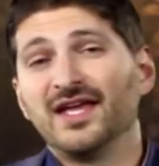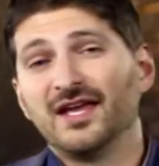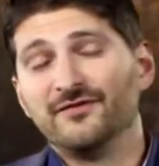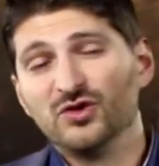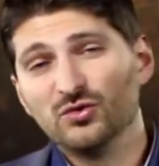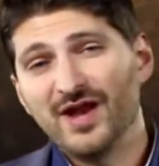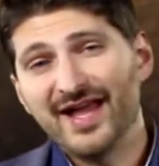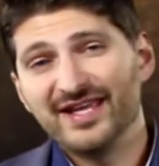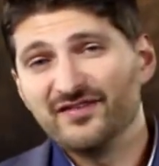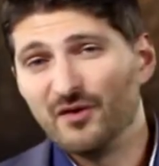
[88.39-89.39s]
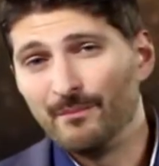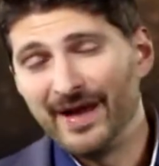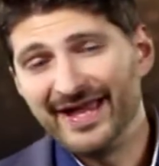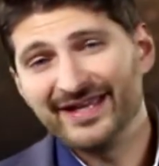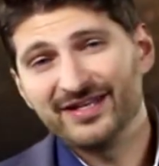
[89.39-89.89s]
If you and I give a
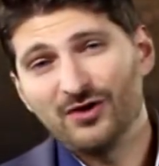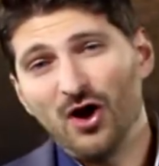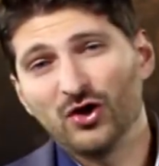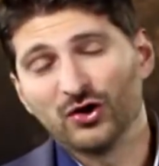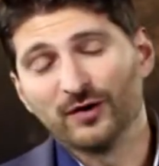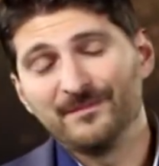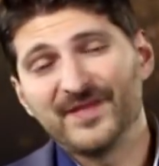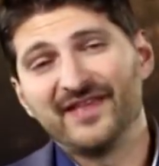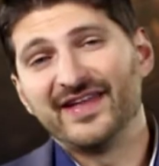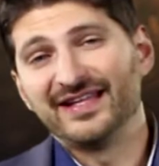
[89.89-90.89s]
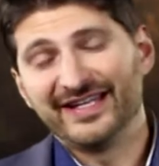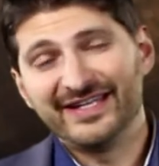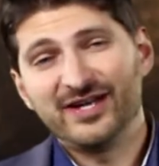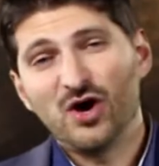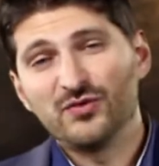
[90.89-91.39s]
bank $1 and they lend
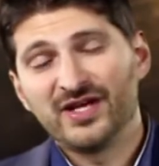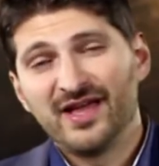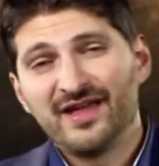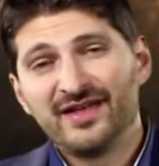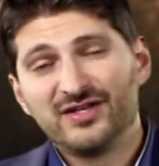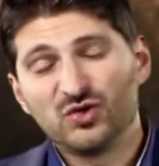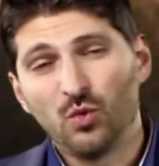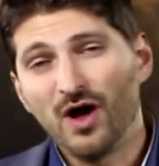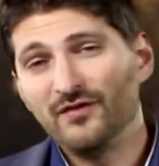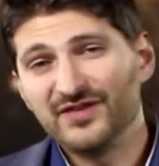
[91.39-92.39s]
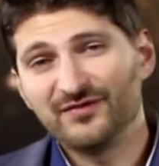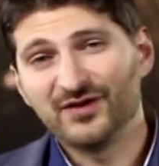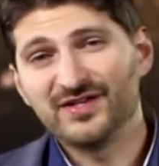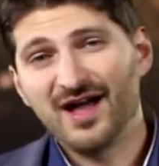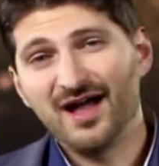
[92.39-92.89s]
it out 12
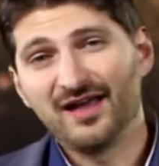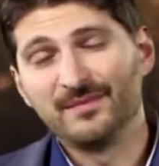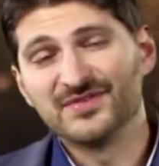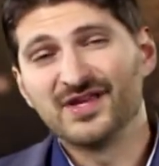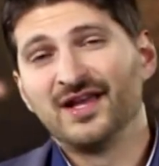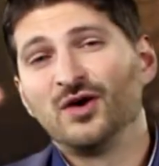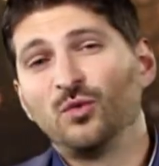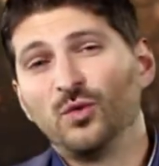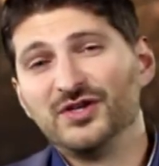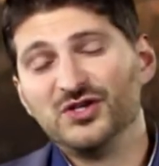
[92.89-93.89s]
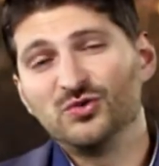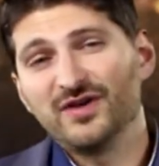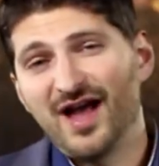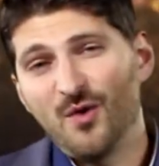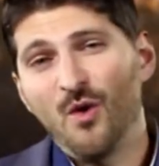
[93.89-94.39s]
different times, when you
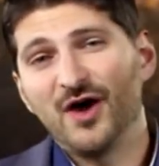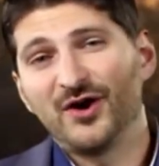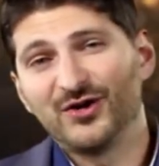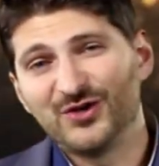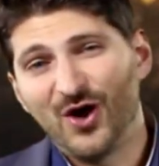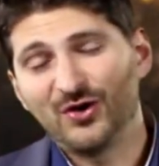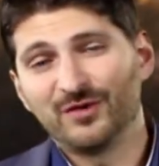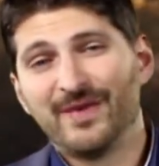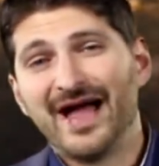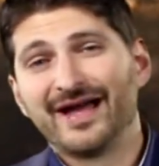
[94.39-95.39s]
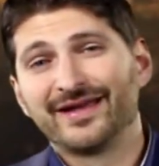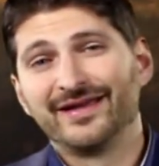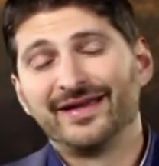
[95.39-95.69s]
and I want our dollar back,